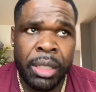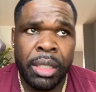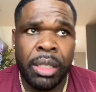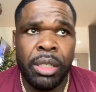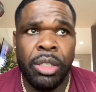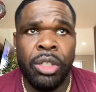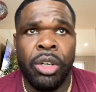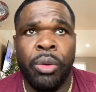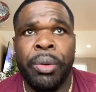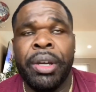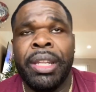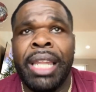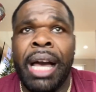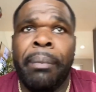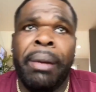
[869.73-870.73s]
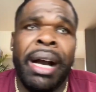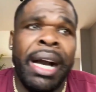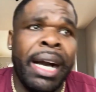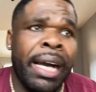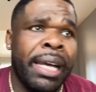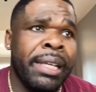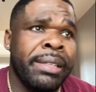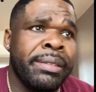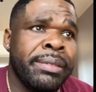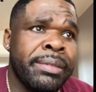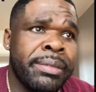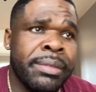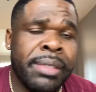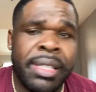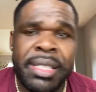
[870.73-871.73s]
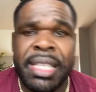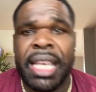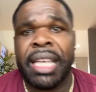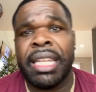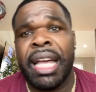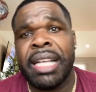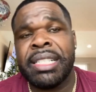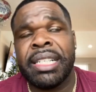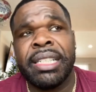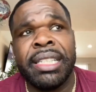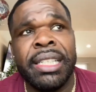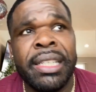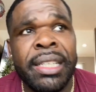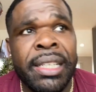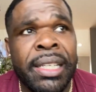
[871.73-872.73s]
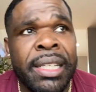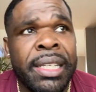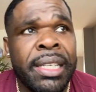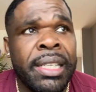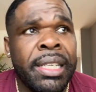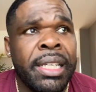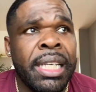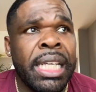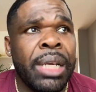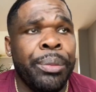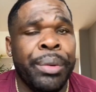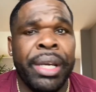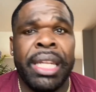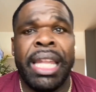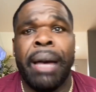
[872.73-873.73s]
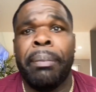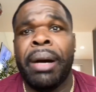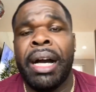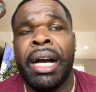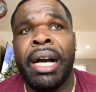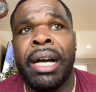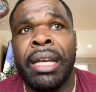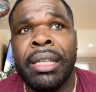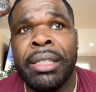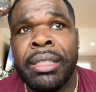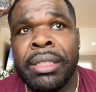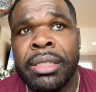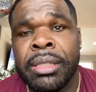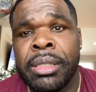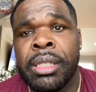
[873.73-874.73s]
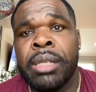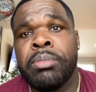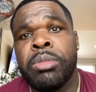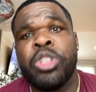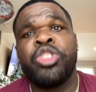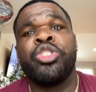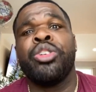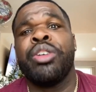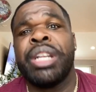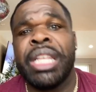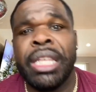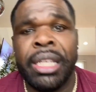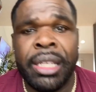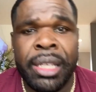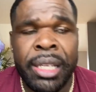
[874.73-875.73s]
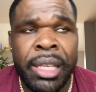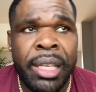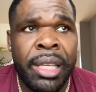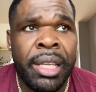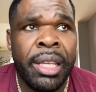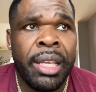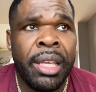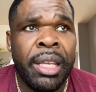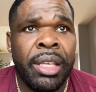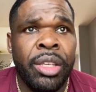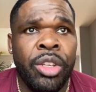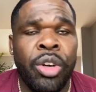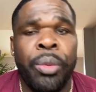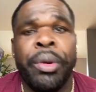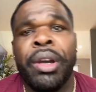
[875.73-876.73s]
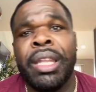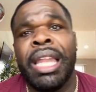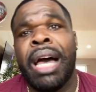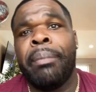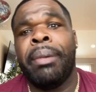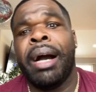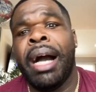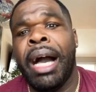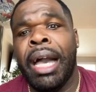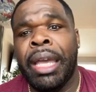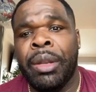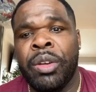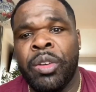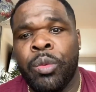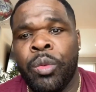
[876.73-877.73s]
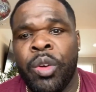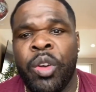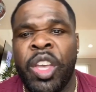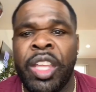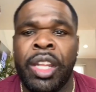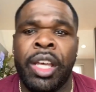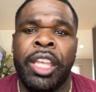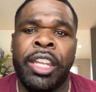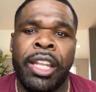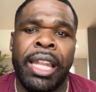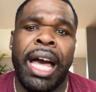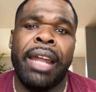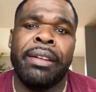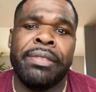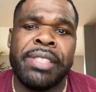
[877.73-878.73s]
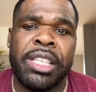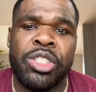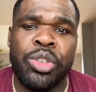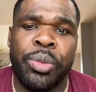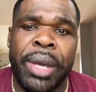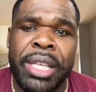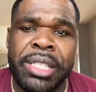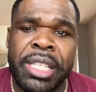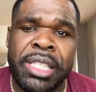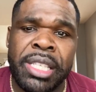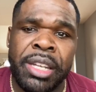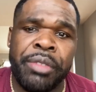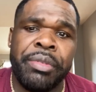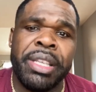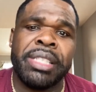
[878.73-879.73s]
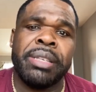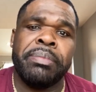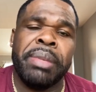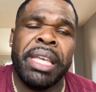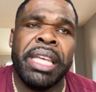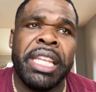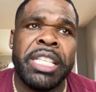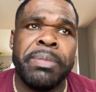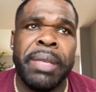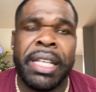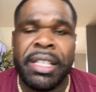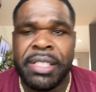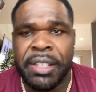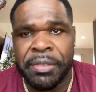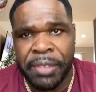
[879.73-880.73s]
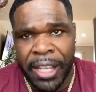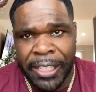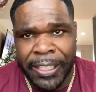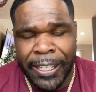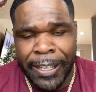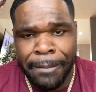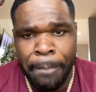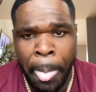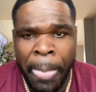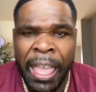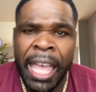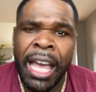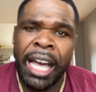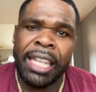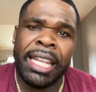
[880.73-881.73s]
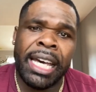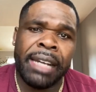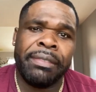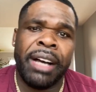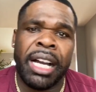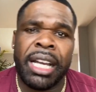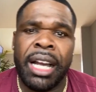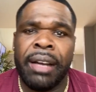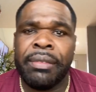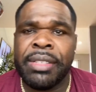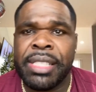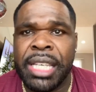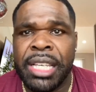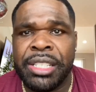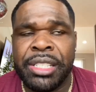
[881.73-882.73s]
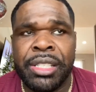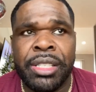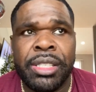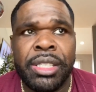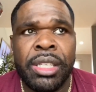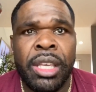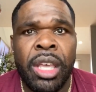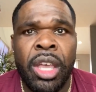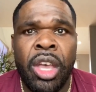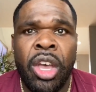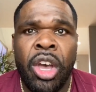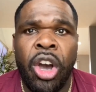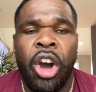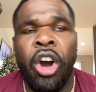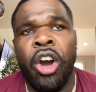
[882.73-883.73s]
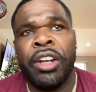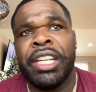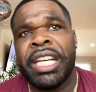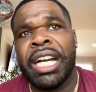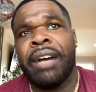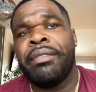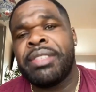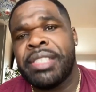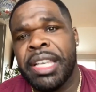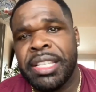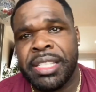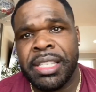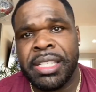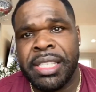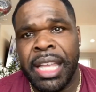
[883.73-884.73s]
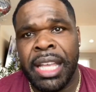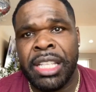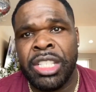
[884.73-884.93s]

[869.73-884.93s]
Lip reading: We're a lot behind psychologically. We're a lot behind maturity. We're a lot behind in a lot of situations, and the reason being is because of the fact that a lot of our conversations aren't the conversations that